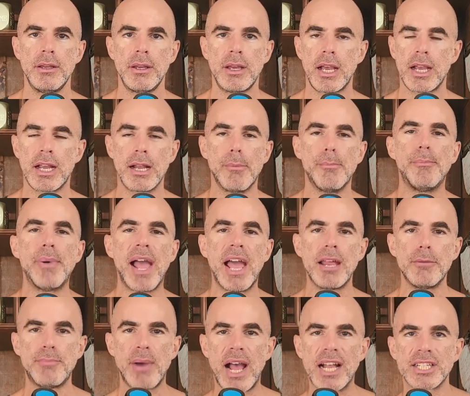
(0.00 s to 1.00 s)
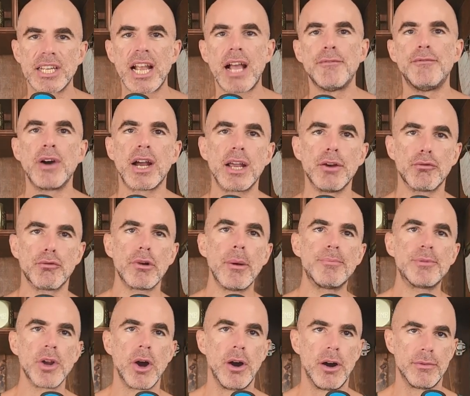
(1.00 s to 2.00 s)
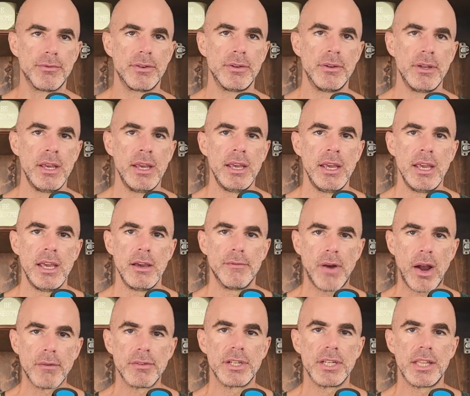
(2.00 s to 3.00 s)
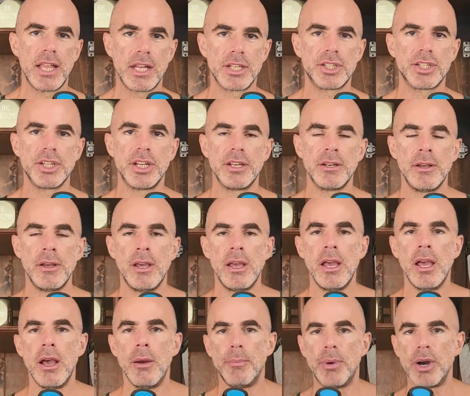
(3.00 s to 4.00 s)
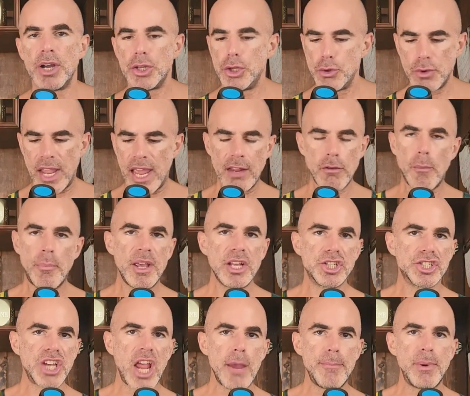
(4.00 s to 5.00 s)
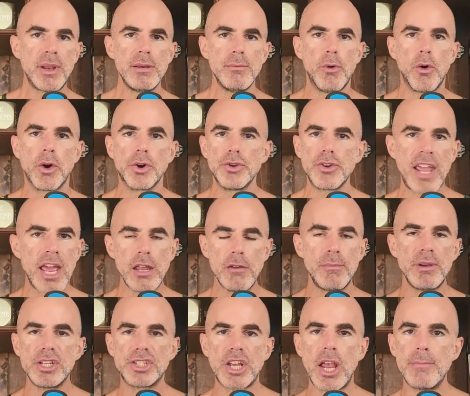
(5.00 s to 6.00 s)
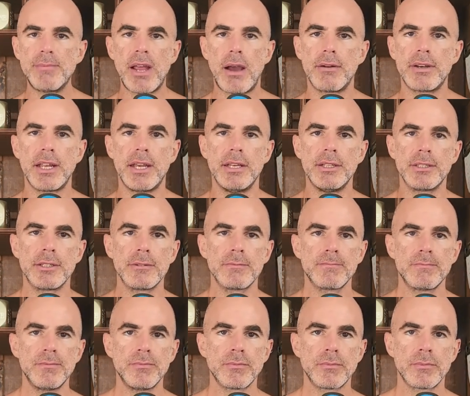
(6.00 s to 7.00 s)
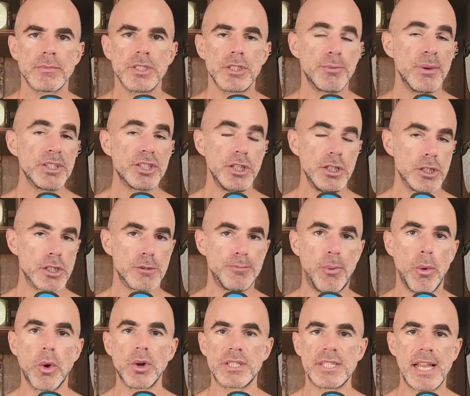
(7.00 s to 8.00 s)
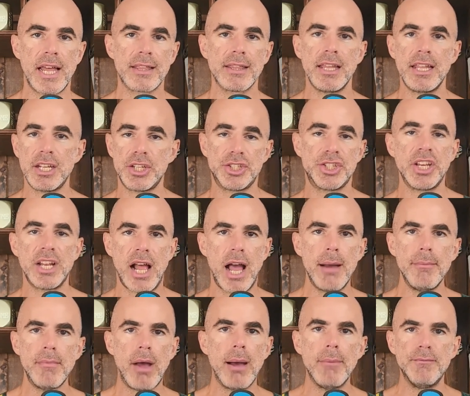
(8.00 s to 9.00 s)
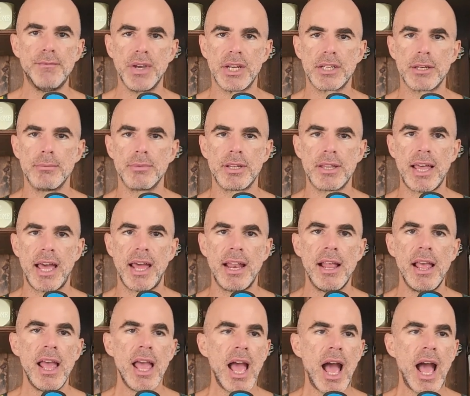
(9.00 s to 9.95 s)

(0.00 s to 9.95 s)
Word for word: I got a bad batch. I got fucking ripped off if I ever did that shit. But you can't even be in shape anymore. You can't even be in shape nowadays, especially in sports and athletics. Shit, I'm victim to that.